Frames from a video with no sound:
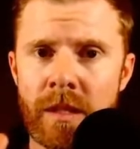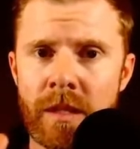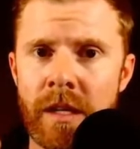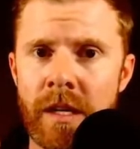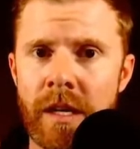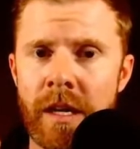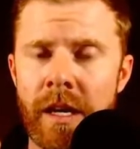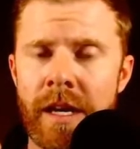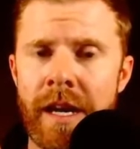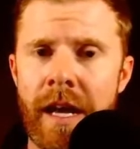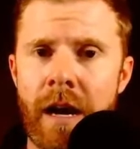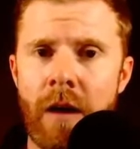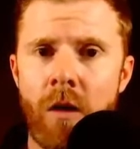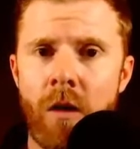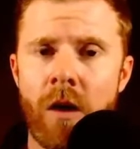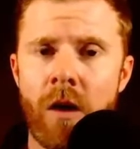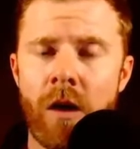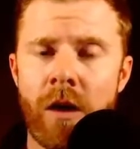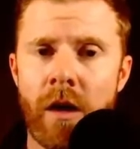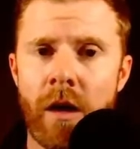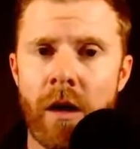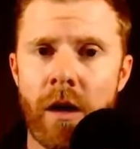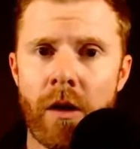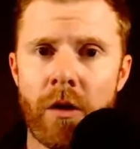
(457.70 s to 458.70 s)
Now,
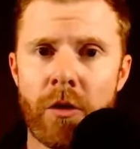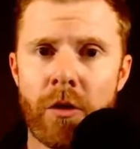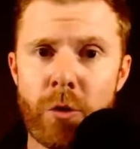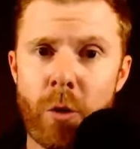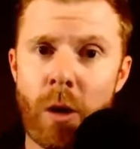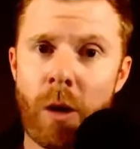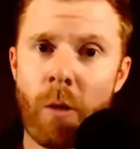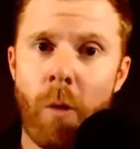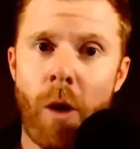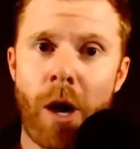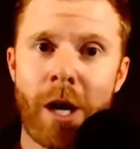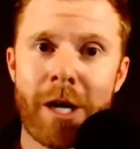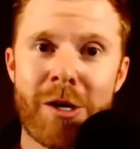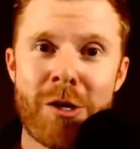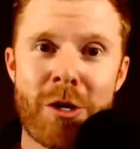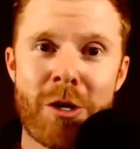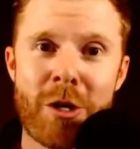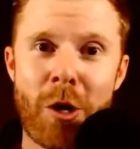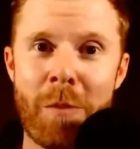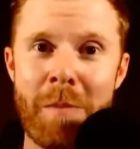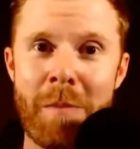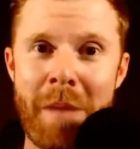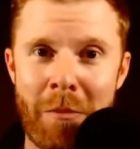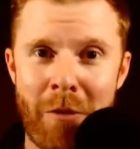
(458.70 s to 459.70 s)
do I want you to
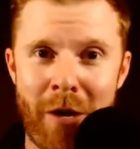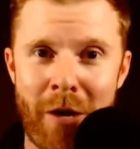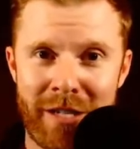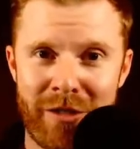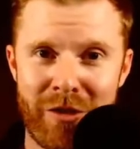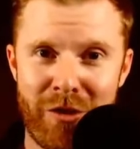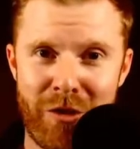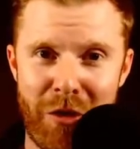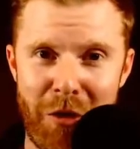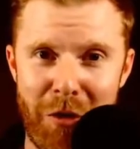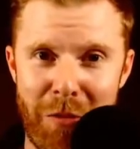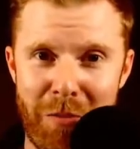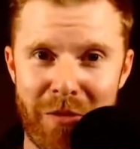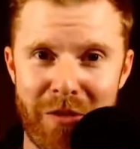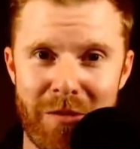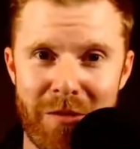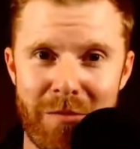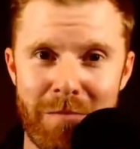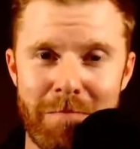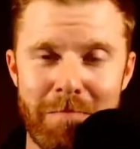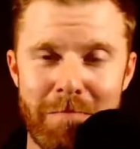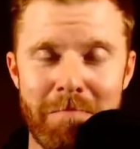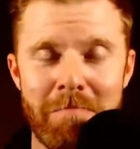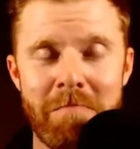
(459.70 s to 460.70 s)
go memorize terms?
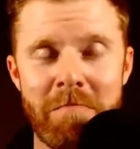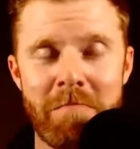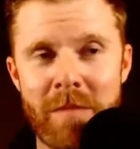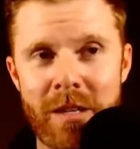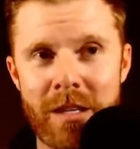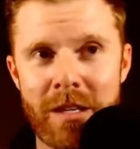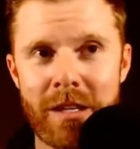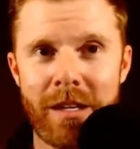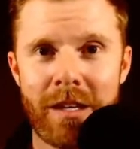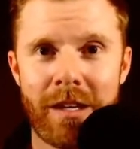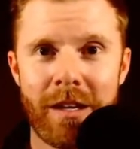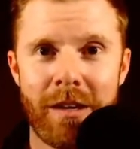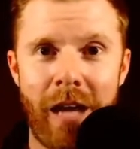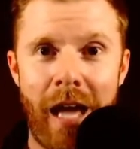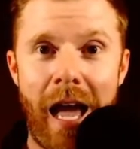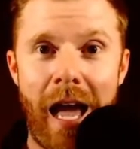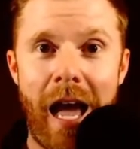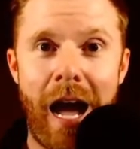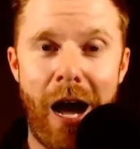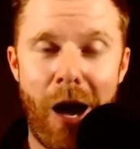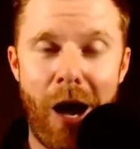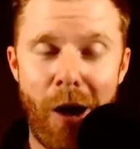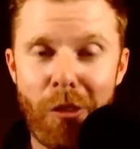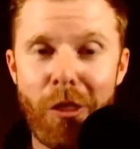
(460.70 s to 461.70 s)

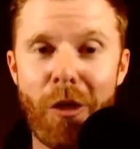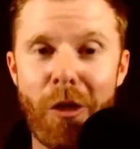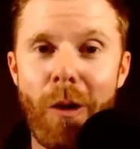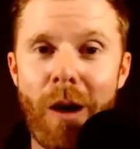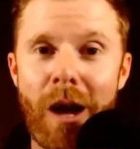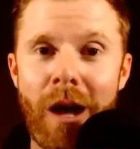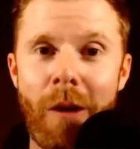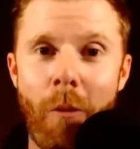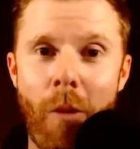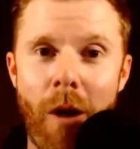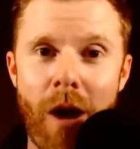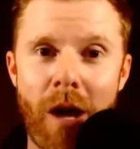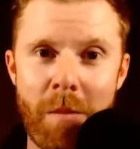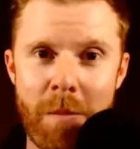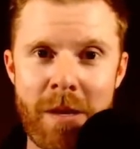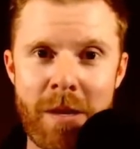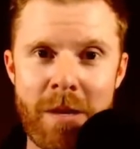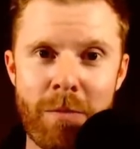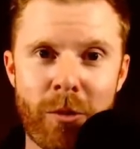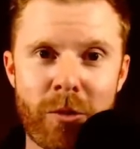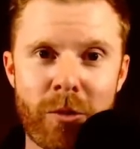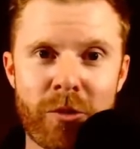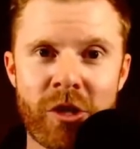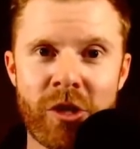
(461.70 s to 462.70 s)
Although I want
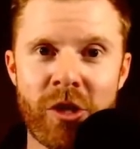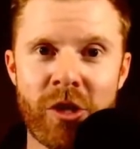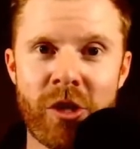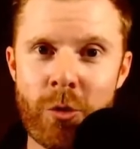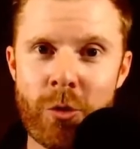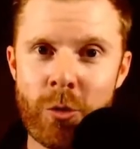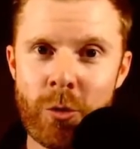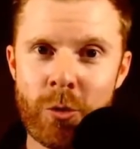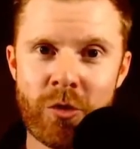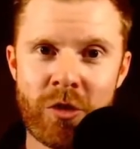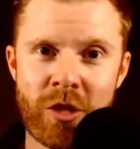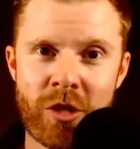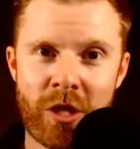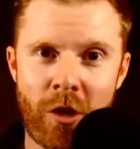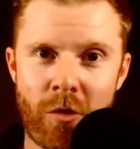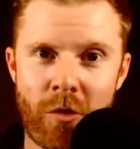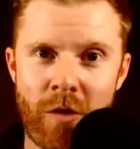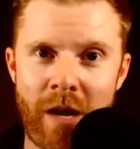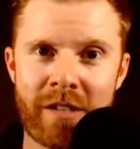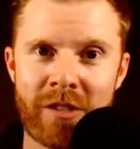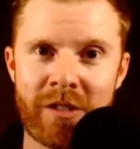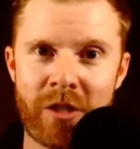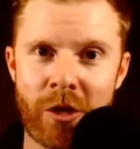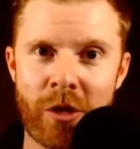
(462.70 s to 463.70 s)
people to use the
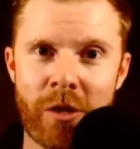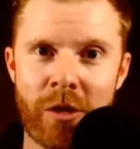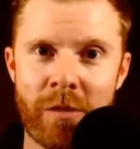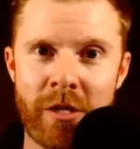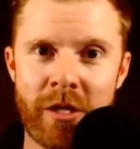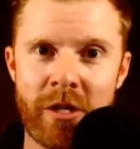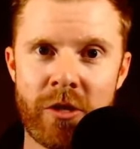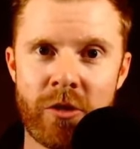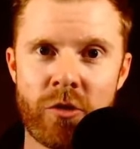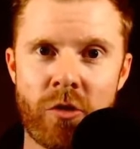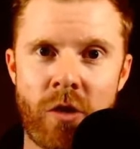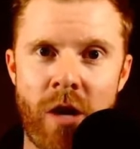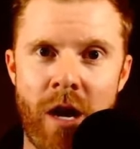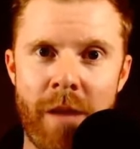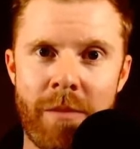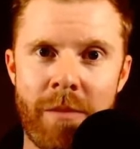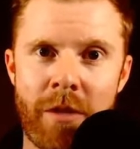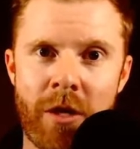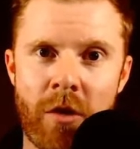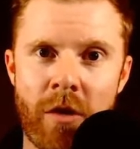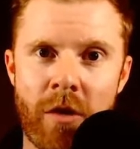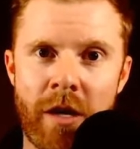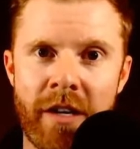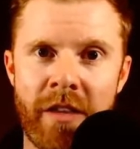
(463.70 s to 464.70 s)
correct term to describe the
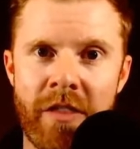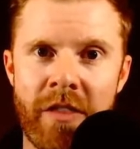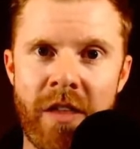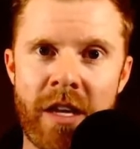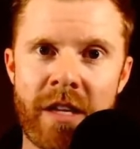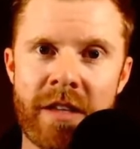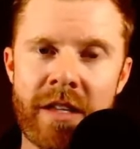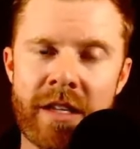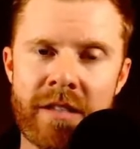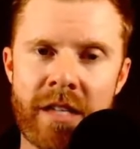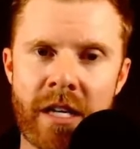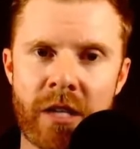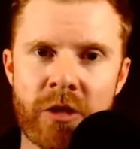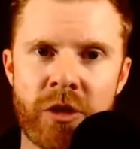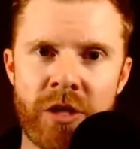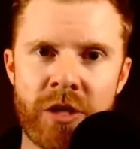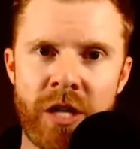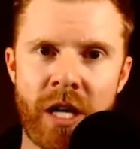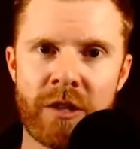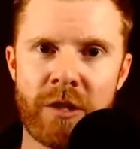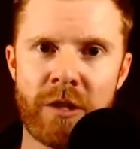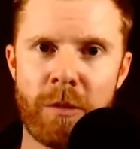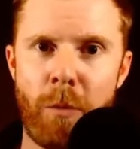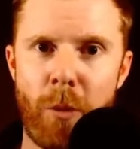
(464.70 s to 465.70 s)
correct thing, that's actually
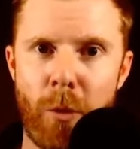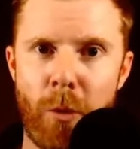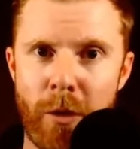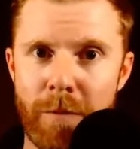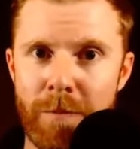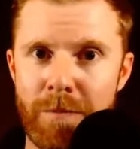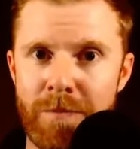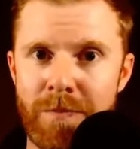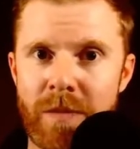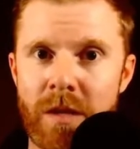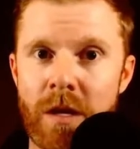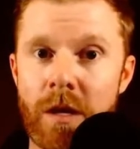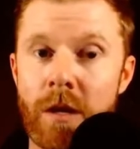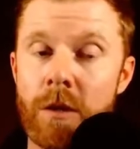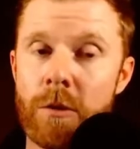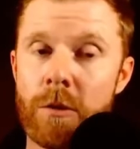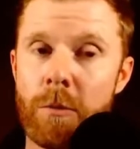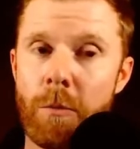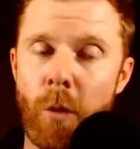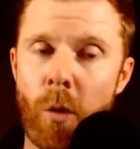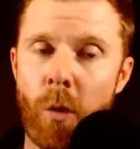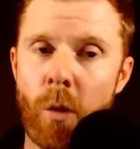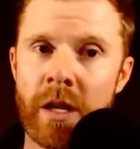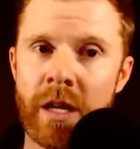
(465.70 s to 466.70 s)
not the point. The
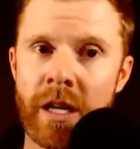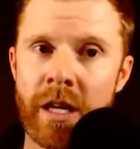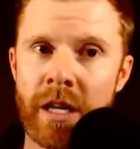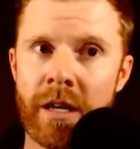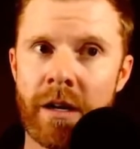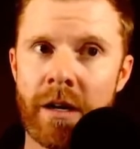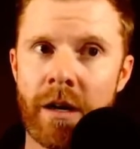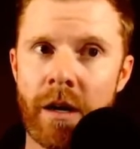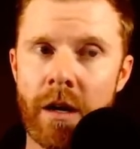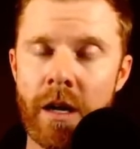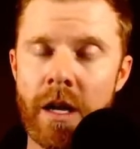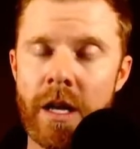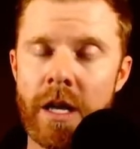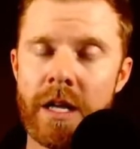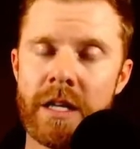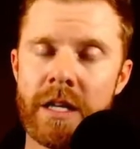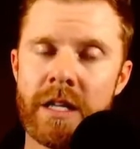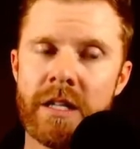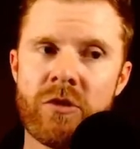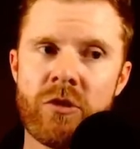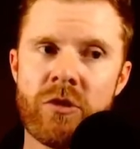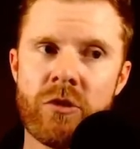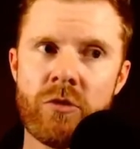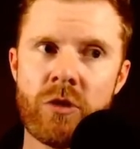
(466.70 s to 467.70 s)
point here
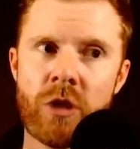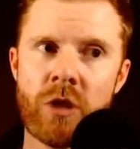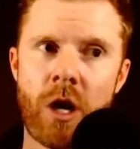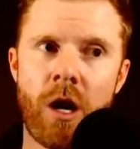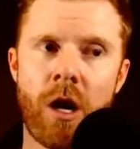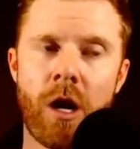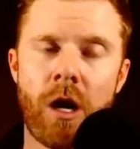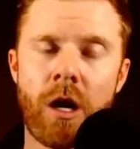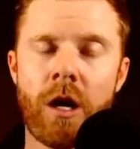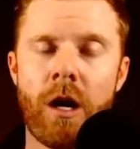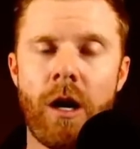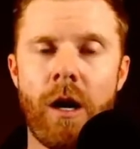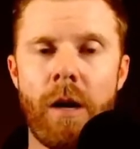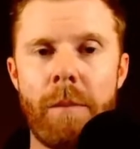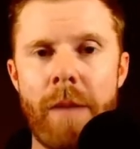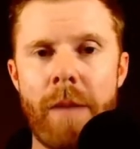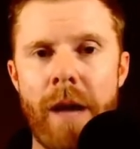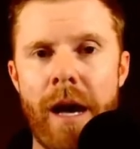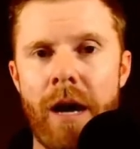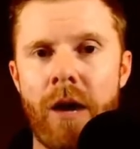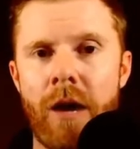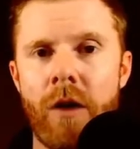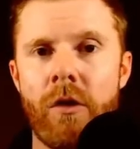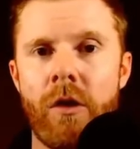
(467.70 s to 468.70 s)
is to talk
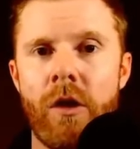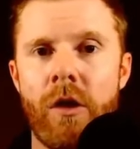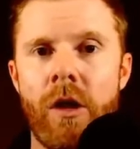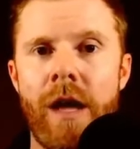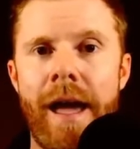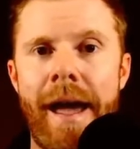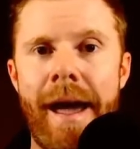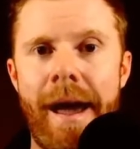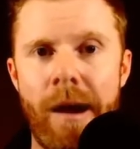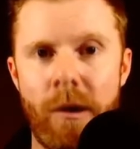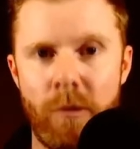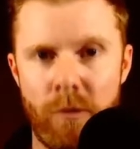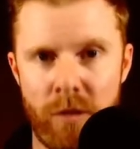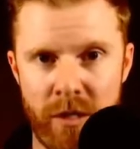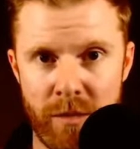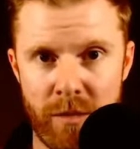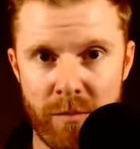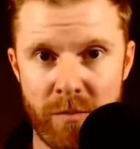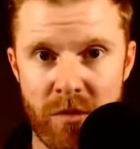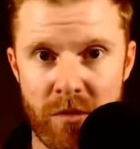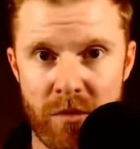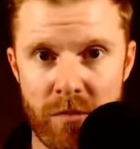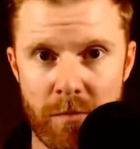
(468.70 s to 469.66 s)
about outcomes.